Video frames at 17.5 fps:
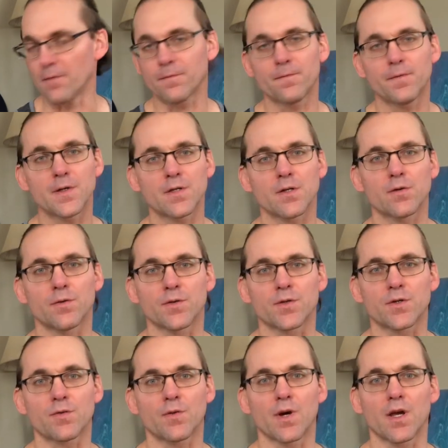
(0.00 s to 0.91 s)
physical
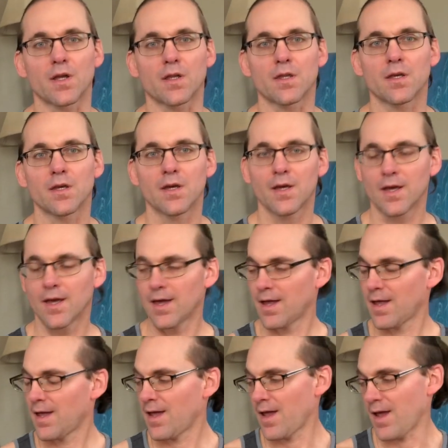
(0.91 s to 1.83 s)
strength,
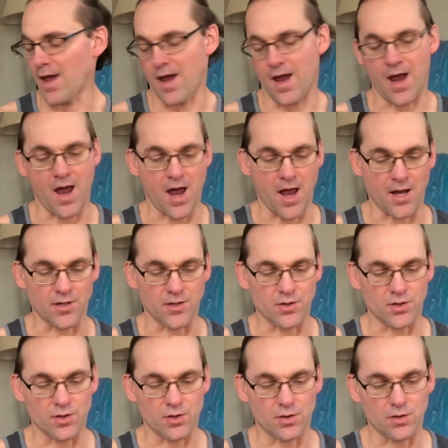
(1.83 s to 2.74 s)
and
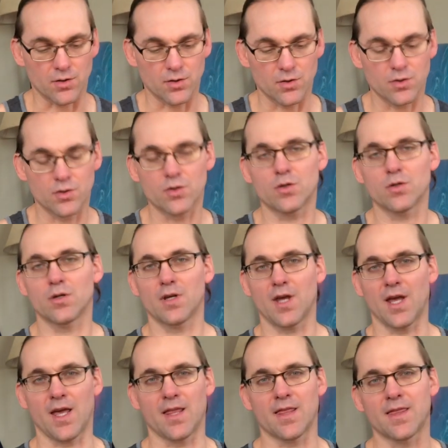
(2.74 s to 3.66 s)

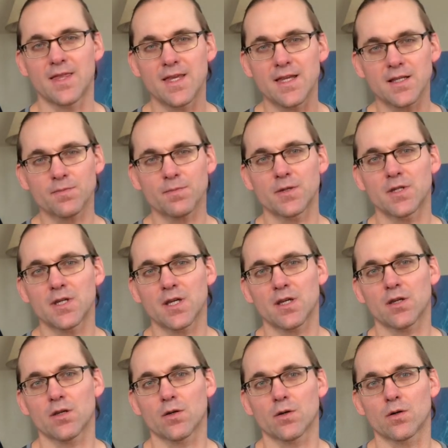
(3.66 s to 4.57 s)
this
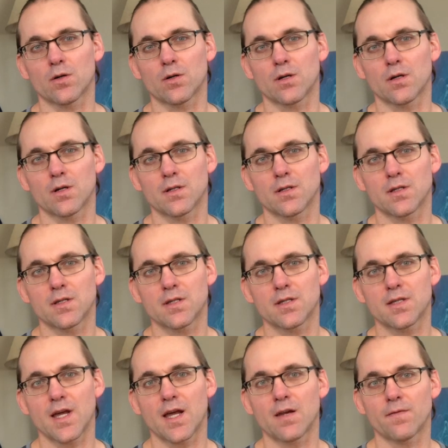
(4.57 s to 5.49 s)
particular
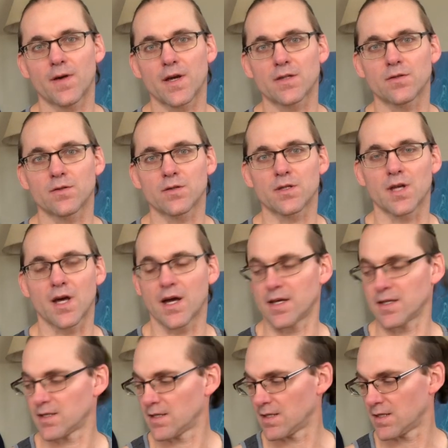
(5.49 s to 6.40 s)
set of
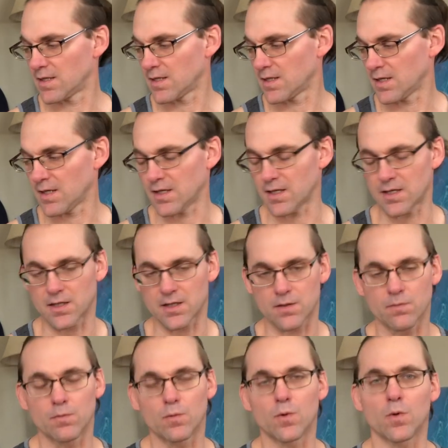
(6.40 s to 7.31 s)
exercises
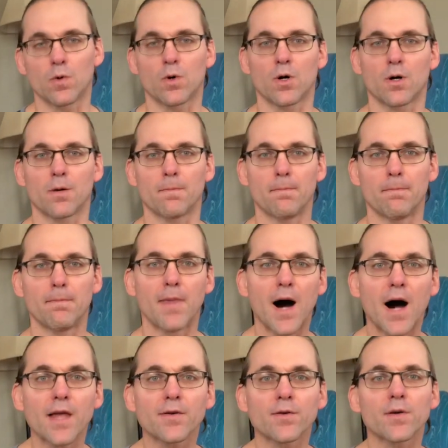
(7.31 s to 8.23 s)
is more
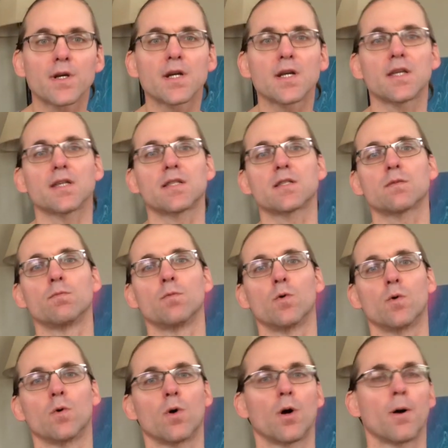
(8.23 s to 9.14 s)
moderate. It's
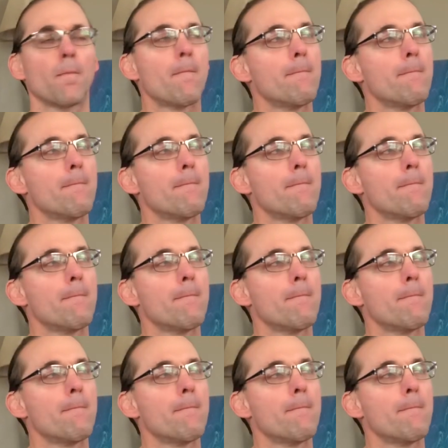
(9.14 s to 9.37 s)
more